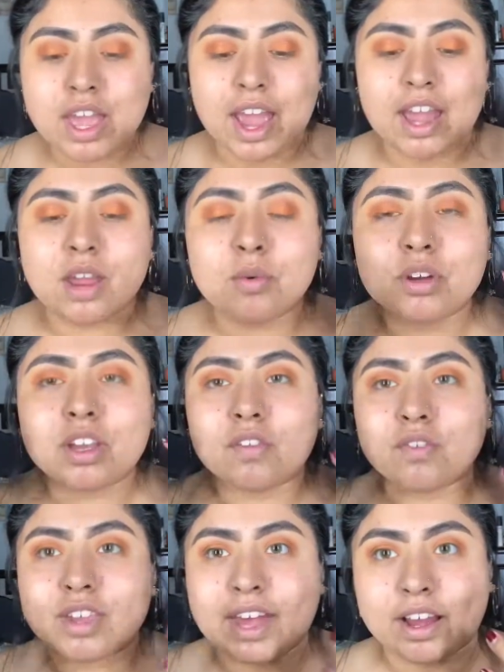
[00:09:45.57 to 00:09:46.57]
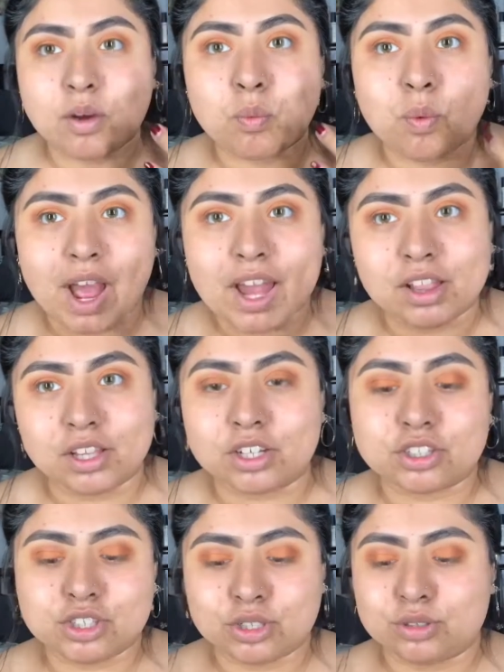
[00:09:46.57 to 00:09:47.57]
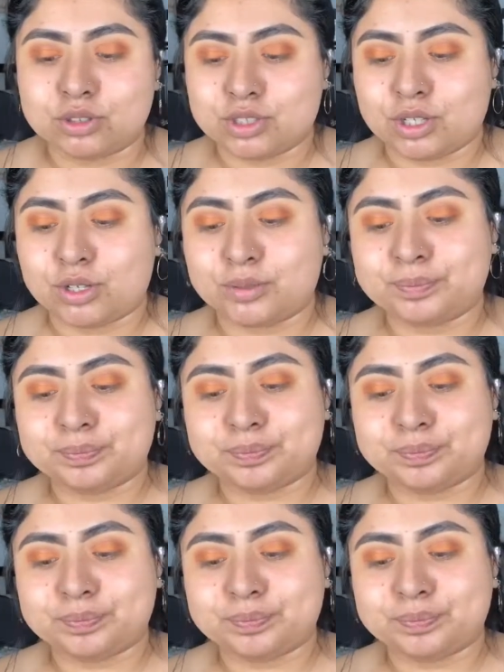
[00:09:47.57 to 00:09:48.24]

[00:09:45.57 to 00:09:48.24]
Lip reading: and it will give you like a wet look too. So,